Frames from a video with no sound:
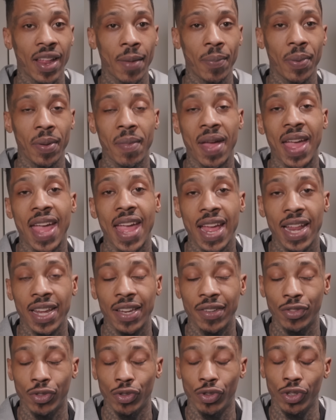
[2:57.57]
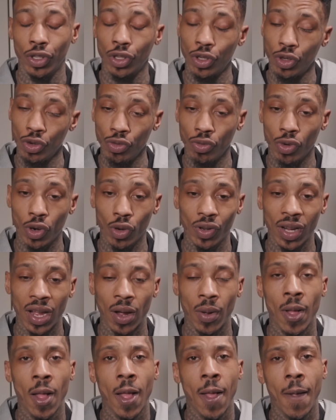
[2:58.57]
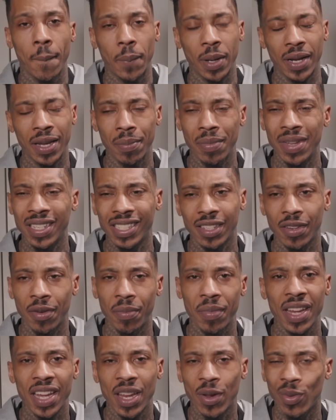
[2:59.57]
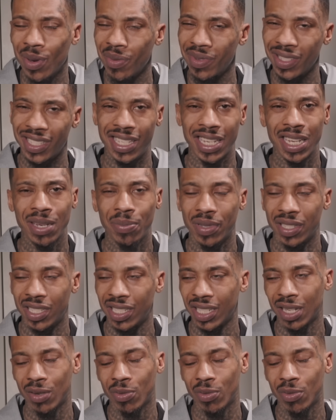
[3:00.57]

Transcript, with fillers: I put my ad libs on and Q rolled out. But in the midst of the minute, we was deep as shit.